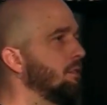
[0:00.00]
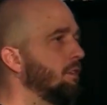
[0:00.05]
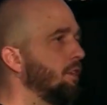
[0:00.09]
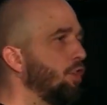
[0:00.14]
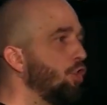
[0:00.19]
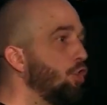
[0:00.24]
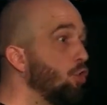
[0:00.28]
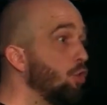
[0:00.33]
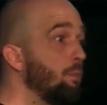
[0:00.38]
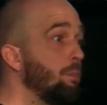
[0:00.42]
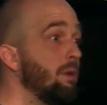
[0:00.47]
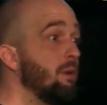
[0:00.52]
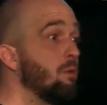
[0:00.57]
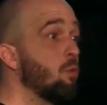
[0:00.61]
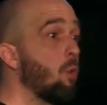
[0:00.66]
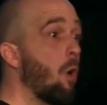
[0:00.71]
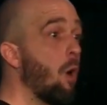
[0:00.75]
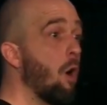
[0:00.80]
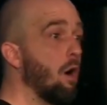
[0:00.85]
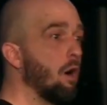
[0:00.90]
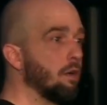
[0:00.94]
You would be
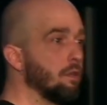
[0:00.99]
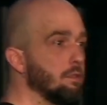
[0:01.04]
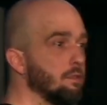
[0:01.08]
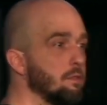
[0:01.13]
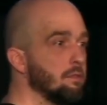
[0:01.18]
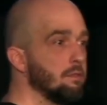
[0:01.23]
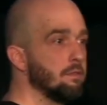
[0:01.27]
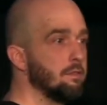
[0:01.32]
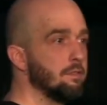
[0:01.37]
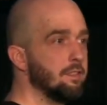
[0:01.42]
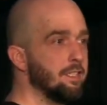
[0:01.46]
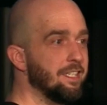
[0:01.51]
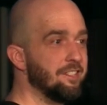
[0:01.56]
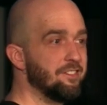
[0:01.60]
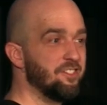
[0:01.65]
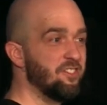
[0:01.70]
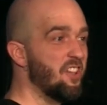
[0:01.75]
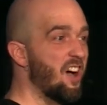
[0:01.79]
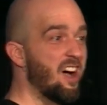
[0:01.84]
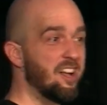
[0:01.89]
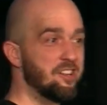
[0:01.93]
wrong.
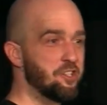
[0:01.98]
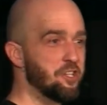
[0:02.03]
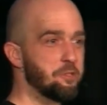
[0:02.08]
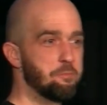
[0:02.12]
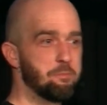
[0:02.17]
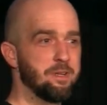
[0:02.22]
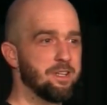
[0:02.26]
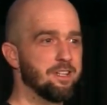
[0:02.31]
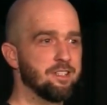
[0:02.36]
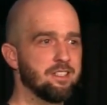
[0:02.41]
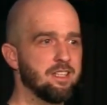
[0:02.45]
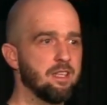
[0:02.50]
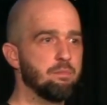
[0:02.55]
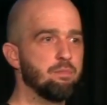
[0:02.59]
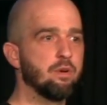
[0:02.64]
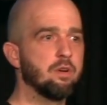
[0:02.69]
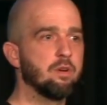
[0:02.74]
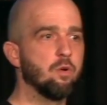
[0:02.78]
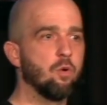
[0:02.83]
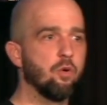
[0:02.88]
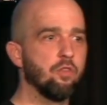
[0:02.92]
It's not just because they
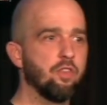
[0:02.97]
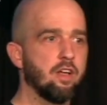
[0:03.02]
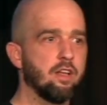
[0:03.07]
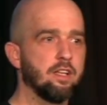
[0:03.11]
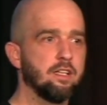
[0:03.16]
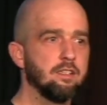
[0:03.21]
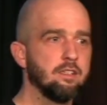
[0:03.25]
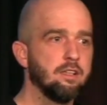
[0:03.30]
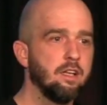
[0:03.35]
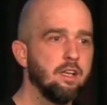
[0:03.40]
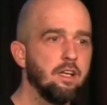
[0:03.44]
put gold on it.